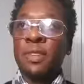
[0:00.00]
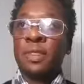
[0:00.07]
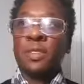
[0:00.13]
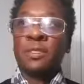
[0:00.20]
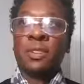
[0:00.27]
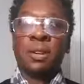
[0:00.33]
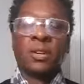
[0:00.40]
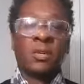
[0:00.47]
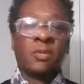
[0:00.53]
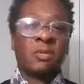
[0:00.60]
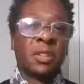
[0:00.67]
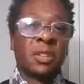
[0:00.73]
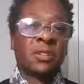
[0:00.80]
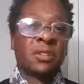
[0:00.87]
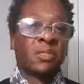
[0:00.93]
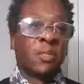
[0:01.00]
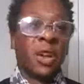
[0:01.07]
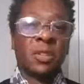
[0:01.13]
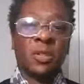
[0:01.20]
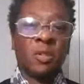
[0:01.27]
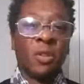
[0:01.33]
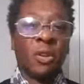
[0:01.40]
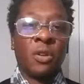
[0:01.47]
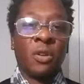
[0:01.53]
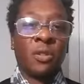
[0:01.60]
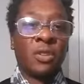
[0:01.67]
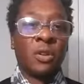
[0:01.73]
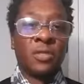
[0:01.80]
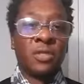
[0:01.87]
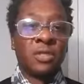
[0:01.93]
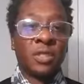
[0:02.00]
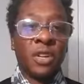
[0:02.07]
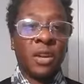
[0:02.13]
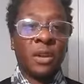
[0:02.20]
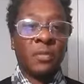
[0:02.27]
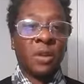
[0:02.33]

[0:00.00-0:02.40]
So just spread the word. If you see him,